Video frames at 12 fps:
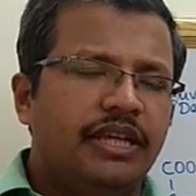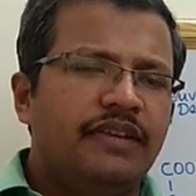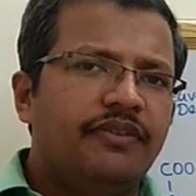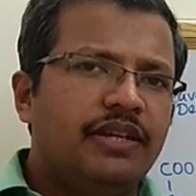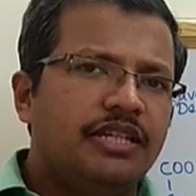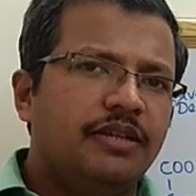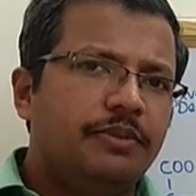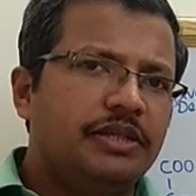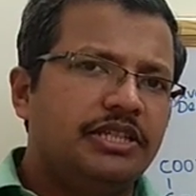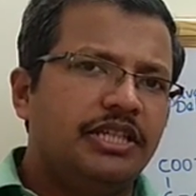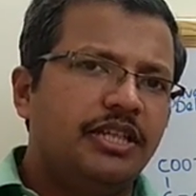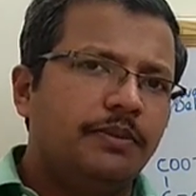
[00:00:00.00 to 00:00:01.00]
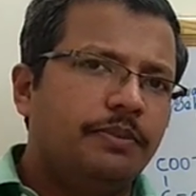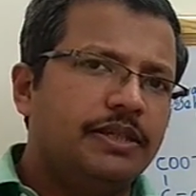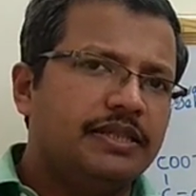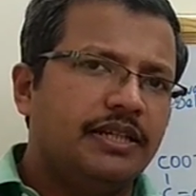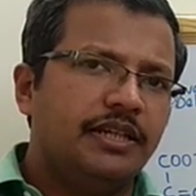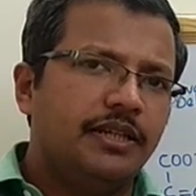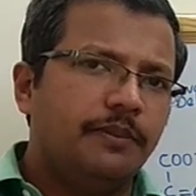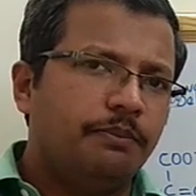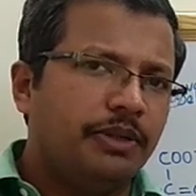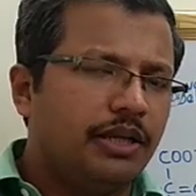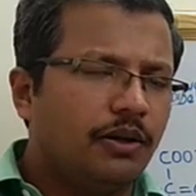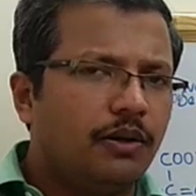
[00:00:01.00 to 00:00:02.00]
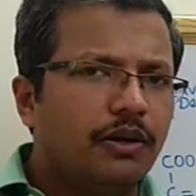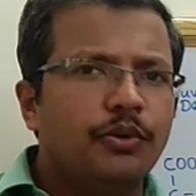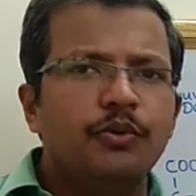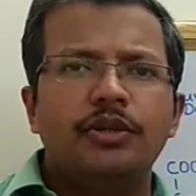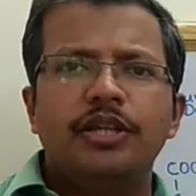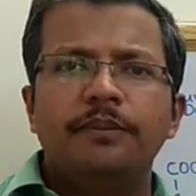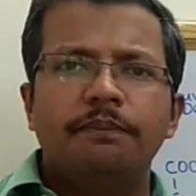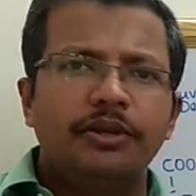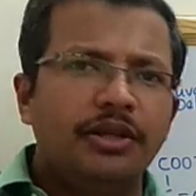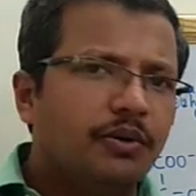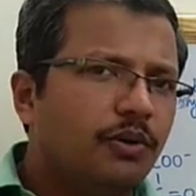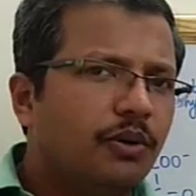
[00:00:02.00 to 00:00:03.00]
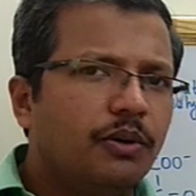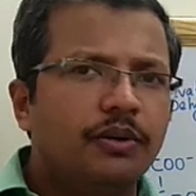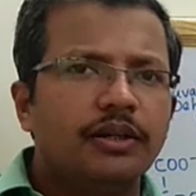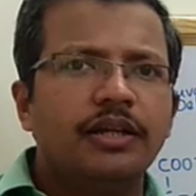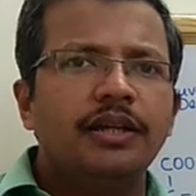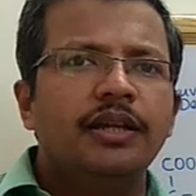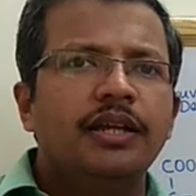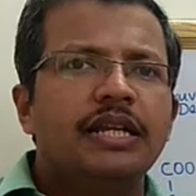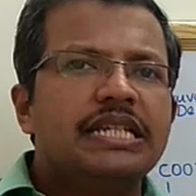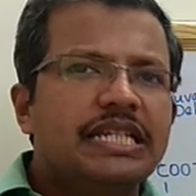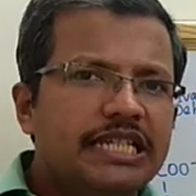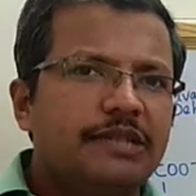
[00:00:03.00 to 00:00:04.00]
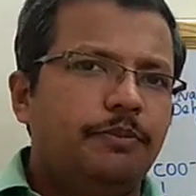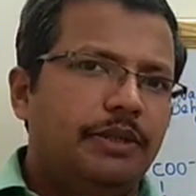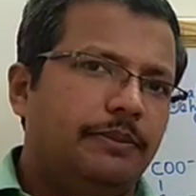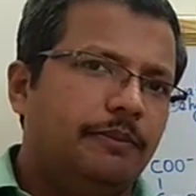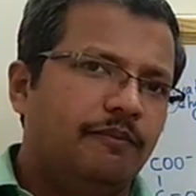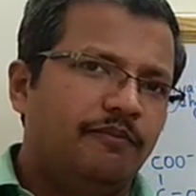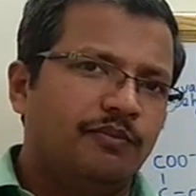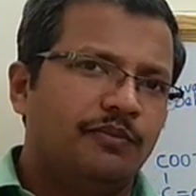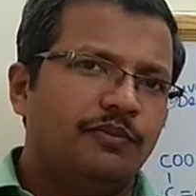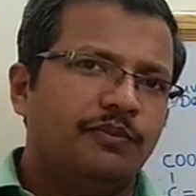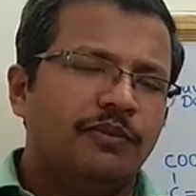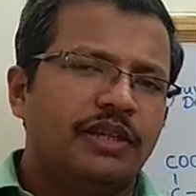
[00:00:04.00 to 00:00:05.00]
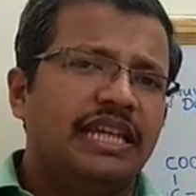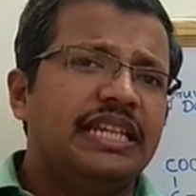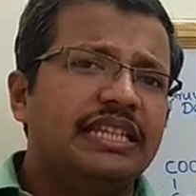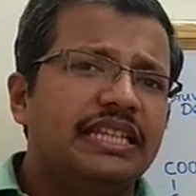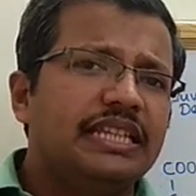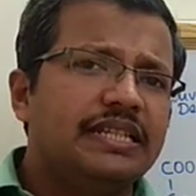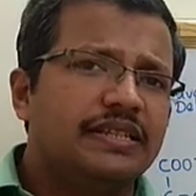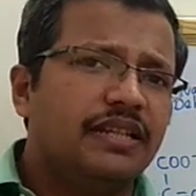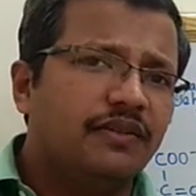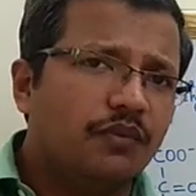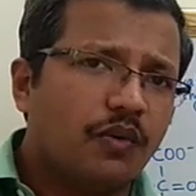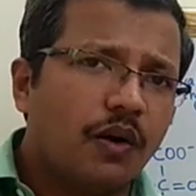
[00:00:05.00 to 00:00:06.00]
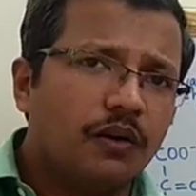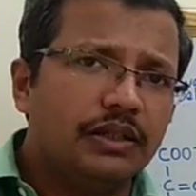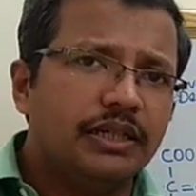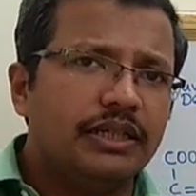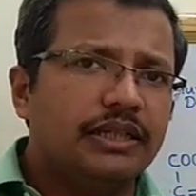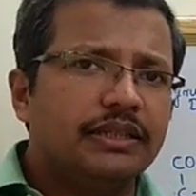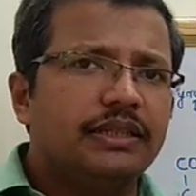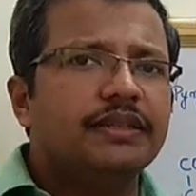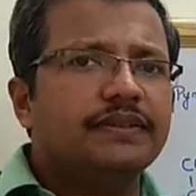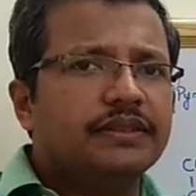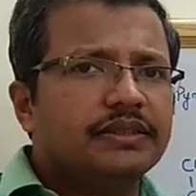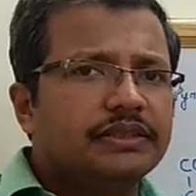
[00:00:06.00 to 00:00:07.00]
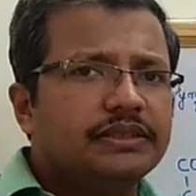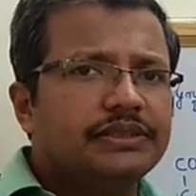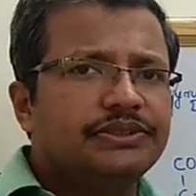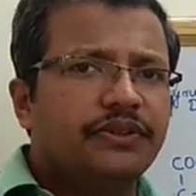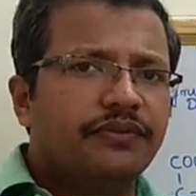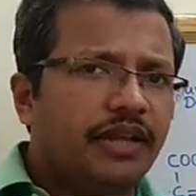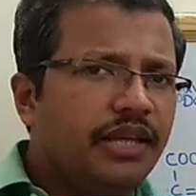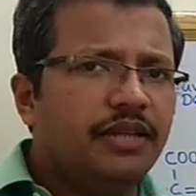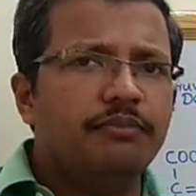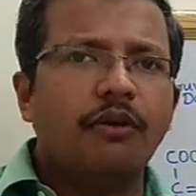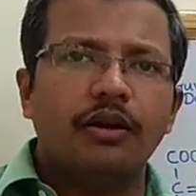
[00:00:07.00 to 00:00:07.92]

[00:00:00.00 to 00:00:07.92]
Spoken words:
If ATP, GTP, CTP, UTP or TTP, anything is involved in the synthesis of any